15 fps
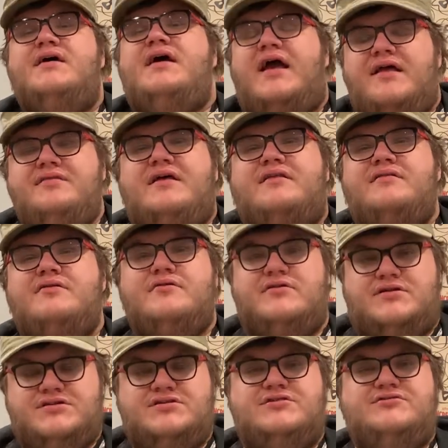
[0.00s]
and then their
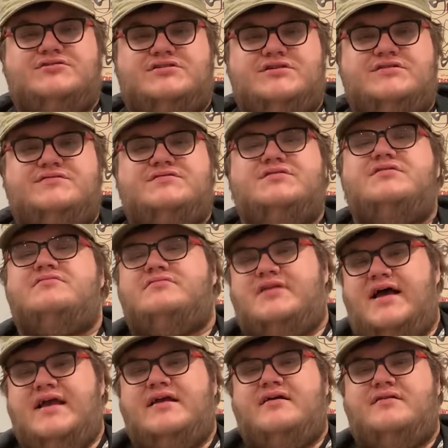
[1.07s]
exclusives
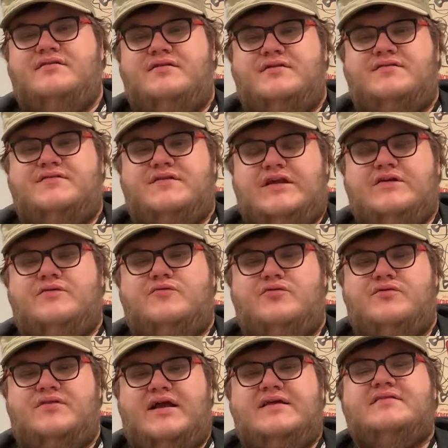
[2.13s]
like the
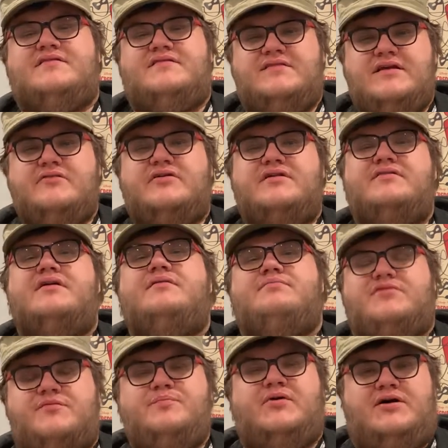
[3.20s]
series
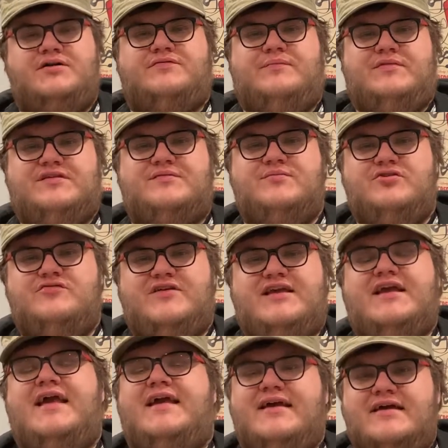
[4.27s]
that spawned from this
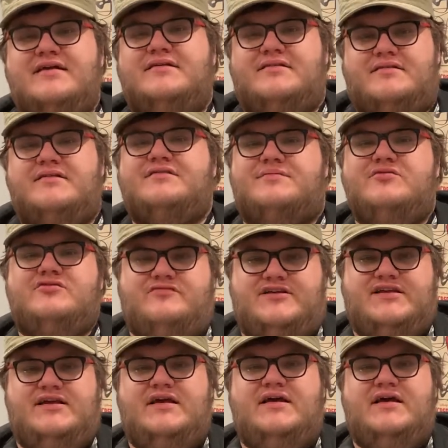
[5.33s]
movie and this movie.
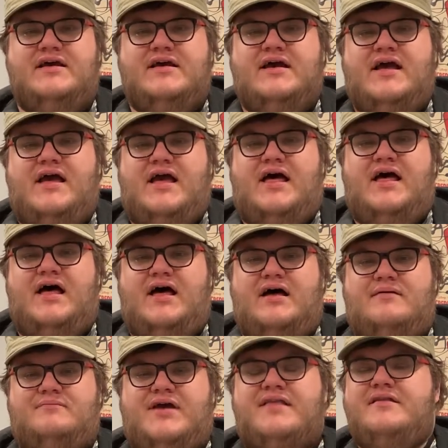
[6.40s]

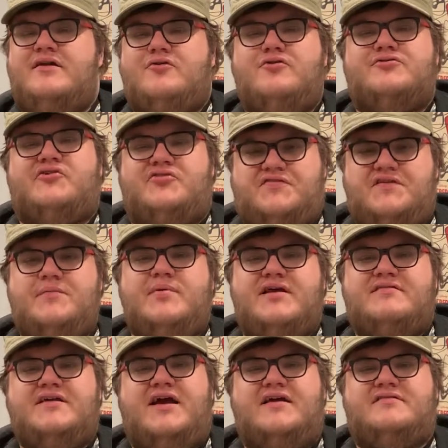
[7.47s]
And then, of course, all the
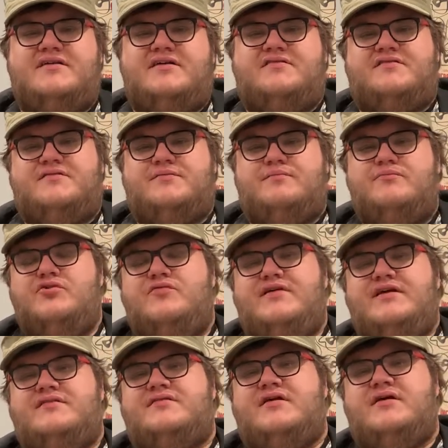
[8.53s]
CBS Access
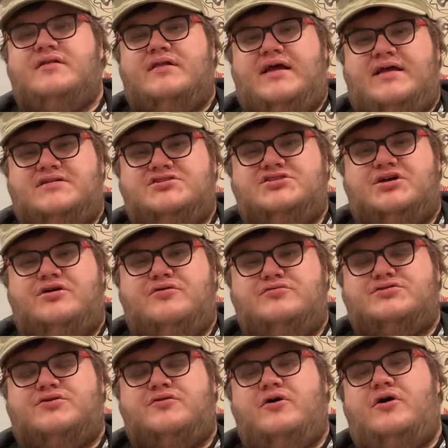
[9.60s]
movies and
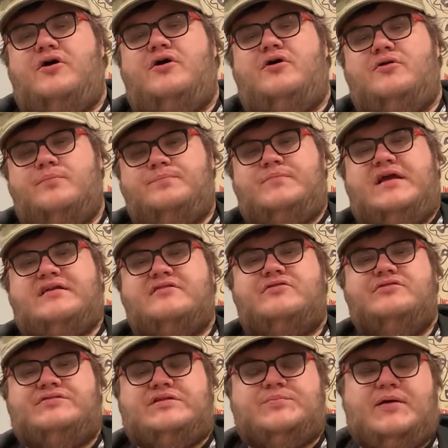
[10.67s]
shows are all
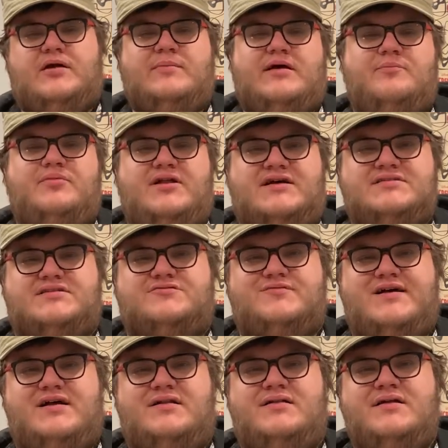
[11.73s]
exclusive to Paramount Plus as
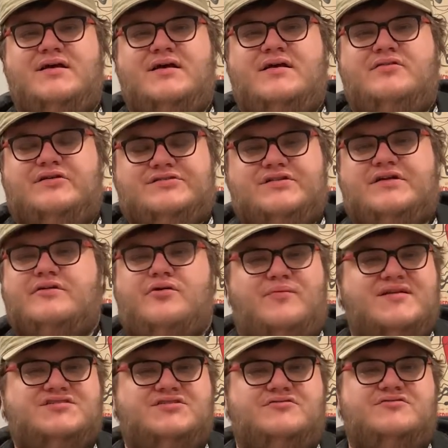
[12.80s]
well. Those are their
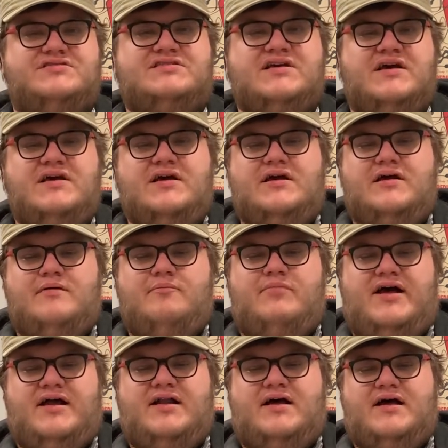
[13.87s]
originals.
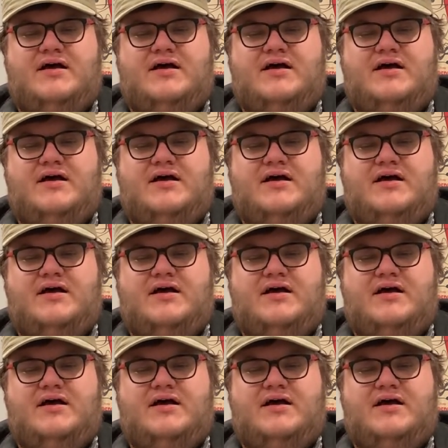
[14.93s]
But,